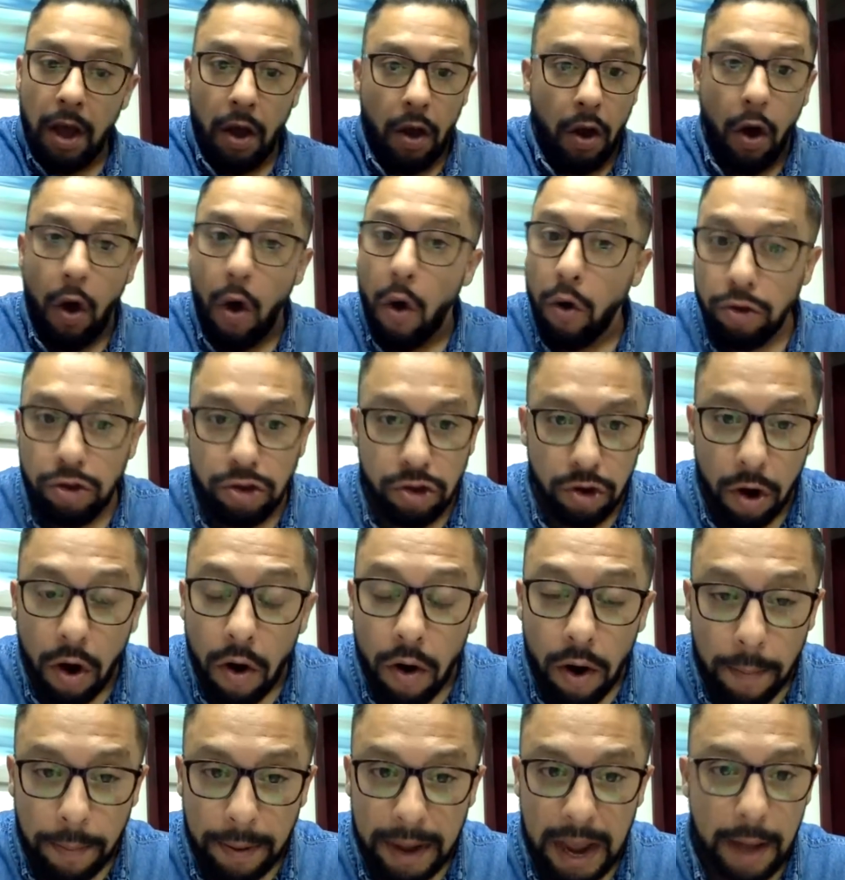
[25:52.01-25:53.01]
all
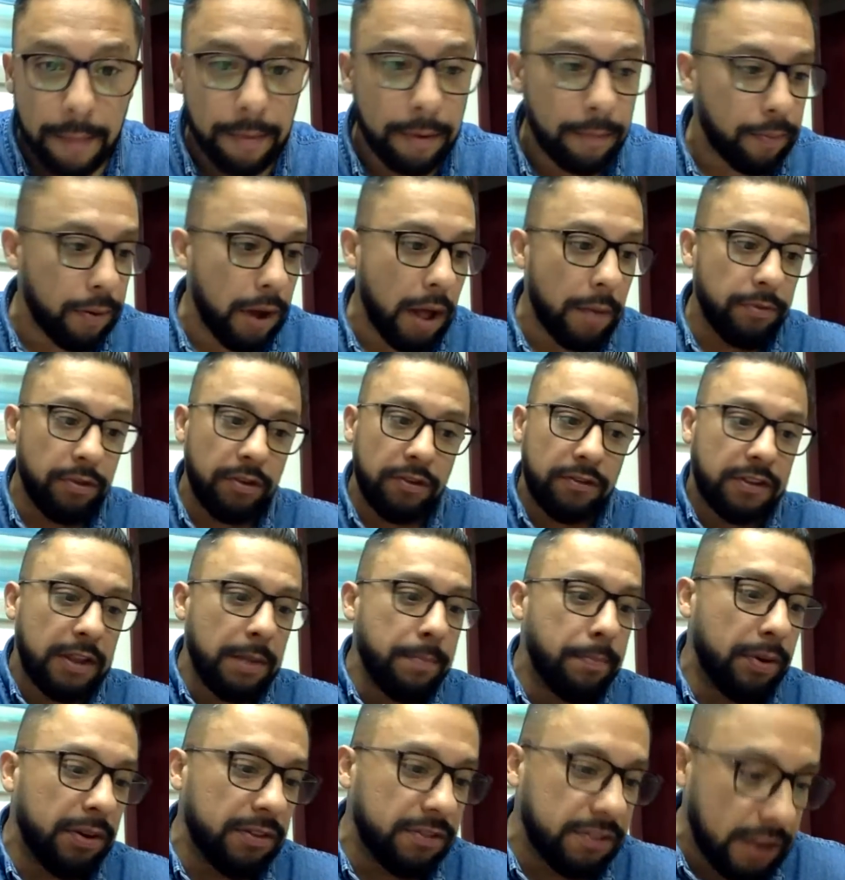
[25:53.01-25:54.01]
Europe having problems. You see
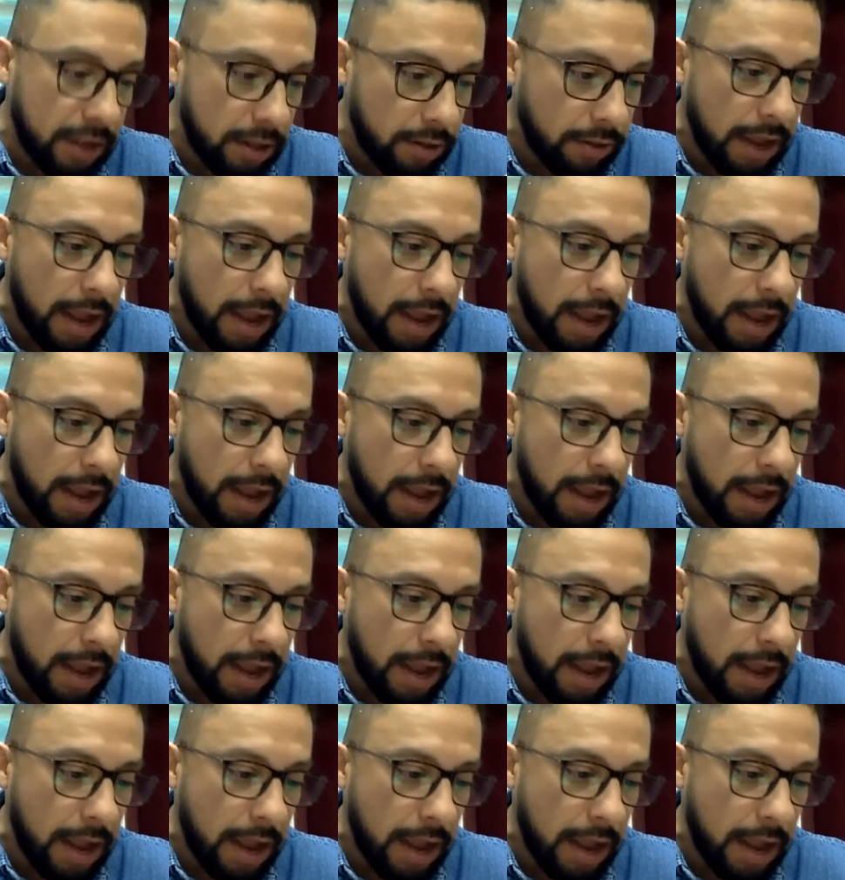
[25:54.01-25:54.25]
Brazil